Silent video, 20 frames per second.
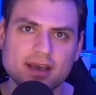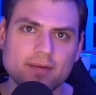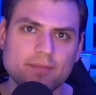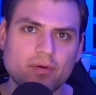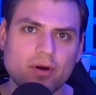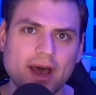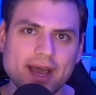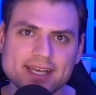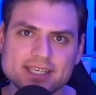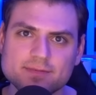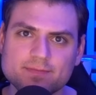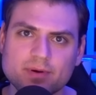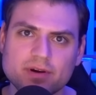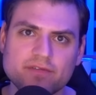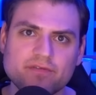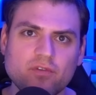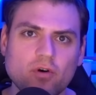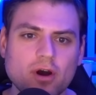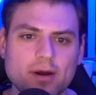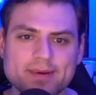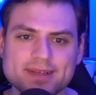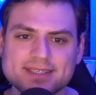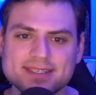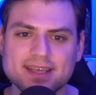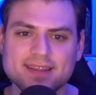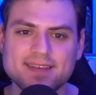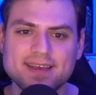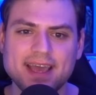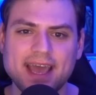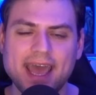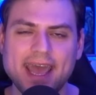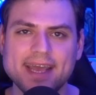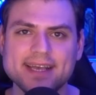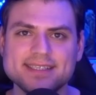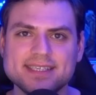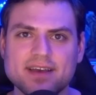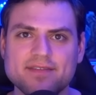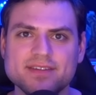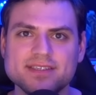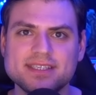price performance than the
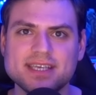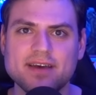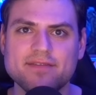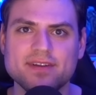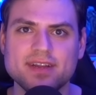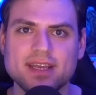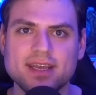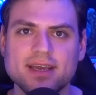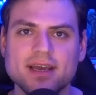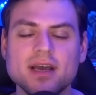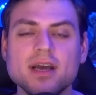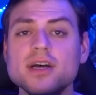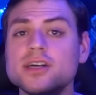A770,